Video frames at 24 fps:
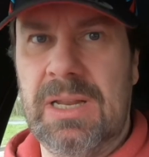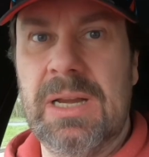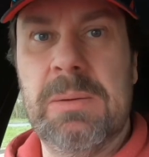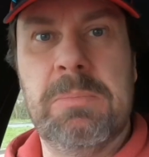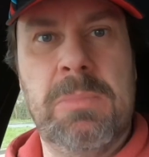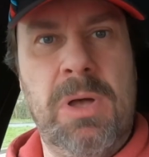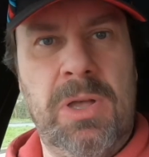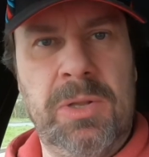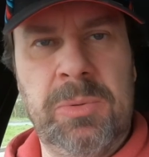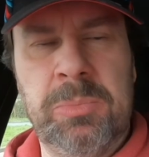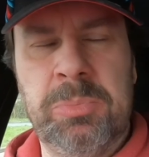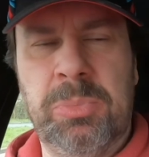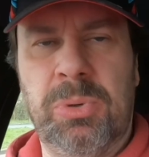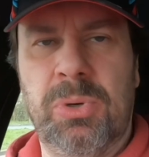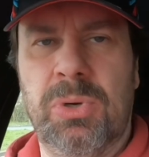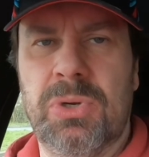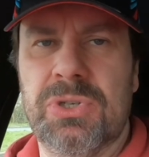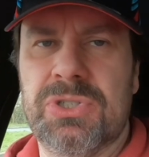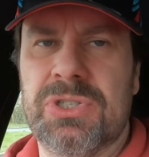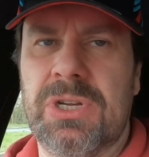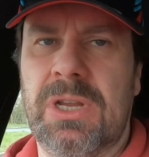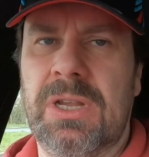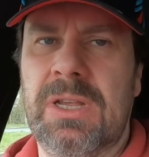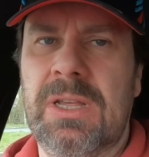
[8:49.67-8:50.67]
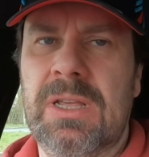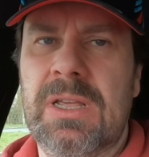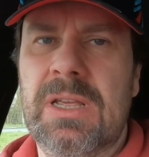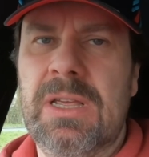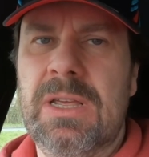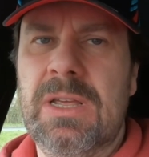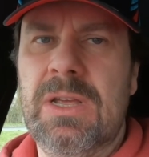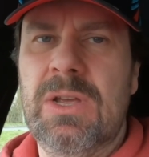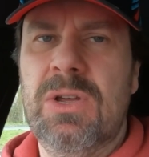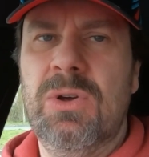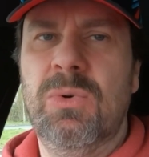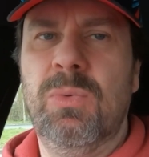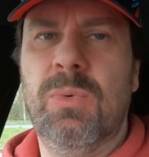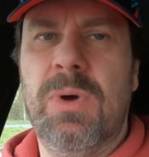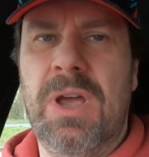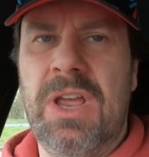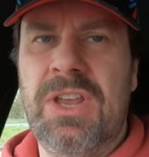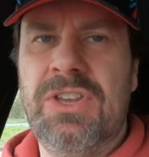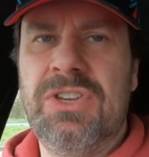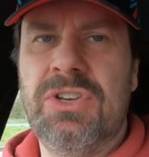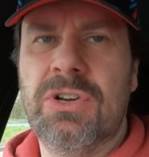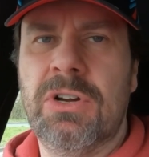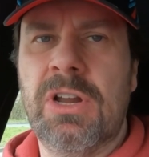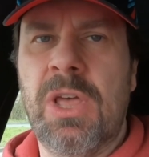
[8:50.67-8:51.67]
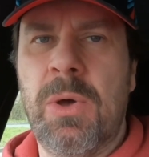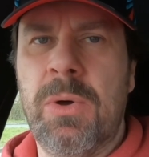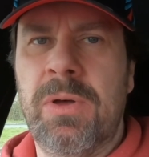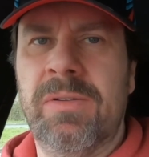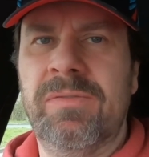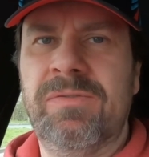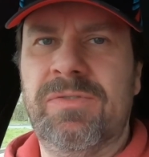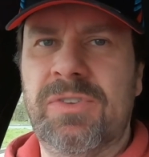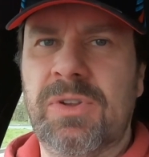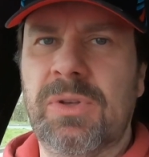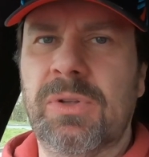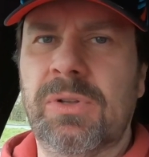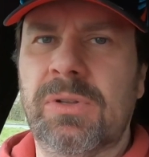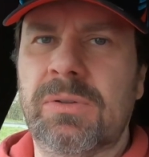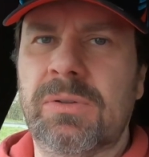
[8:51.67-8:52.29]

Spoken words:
in a modern Porsche, when you're low on fuel.